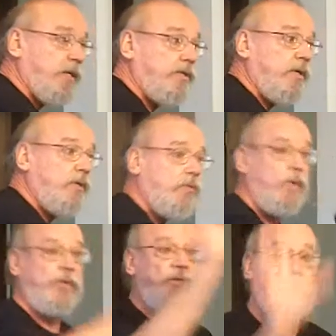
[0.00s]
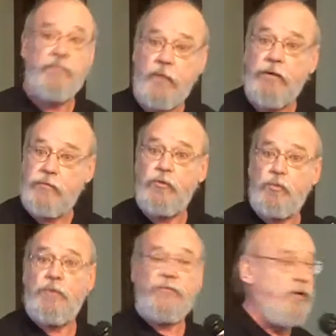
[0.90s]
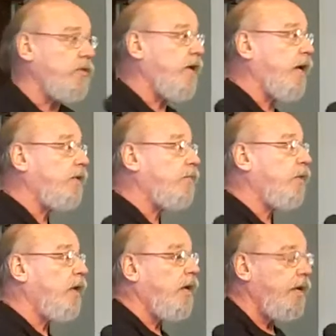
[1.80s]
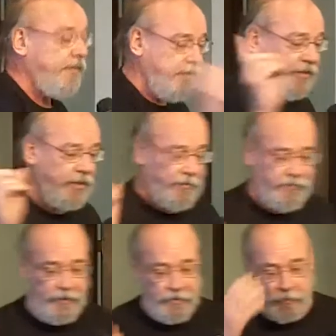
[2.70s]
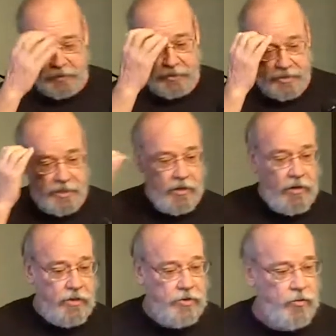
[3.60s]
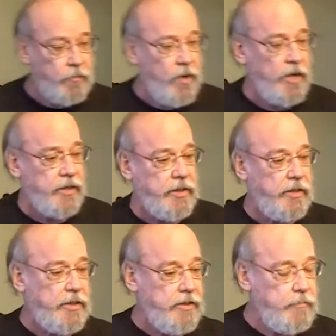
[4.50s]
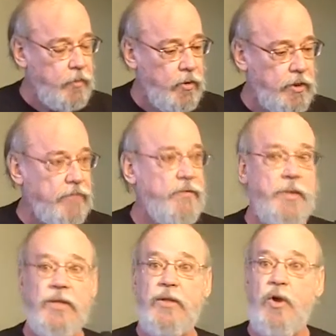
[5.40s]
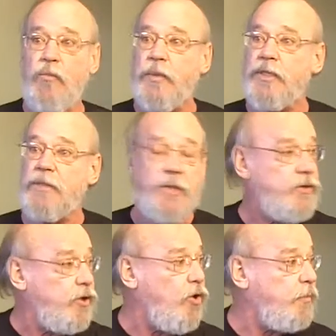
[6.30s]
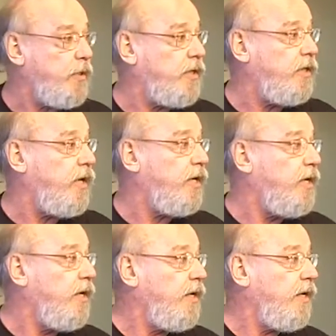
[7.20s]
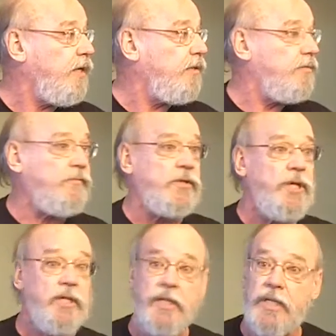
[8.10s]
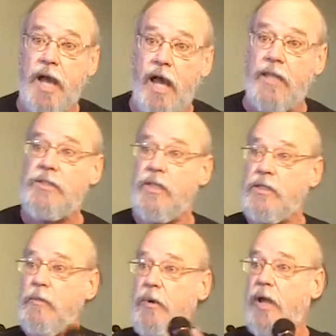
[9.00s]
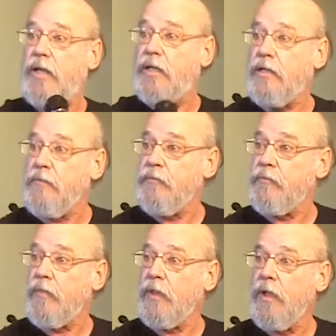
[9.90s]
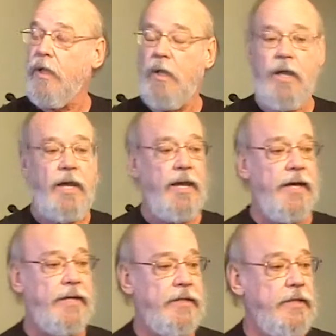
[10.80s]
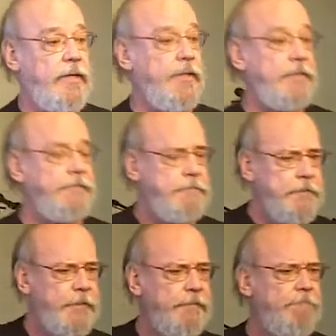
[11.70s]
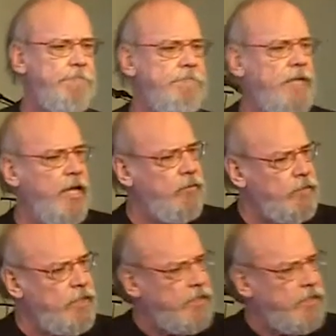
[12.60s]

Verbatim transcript: gods to worship, if you, if you prefer that. And then they were famous because they also brought in, they imported from Ethiopia some Ethiopian uh, uh, fertility gods that they brought in. And, uh, and it